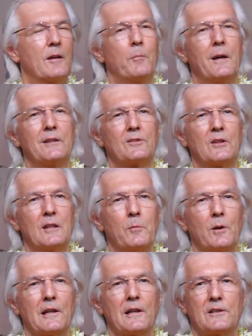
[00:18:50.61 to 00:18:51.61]
may seem
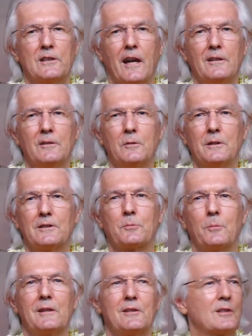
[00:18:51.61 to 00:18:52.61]
a little
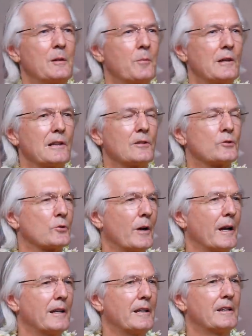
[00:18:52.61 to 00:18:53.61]
tenuous, may seem a little
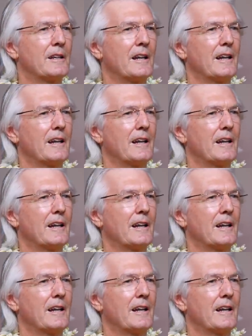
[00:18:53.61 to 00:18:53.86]
strained.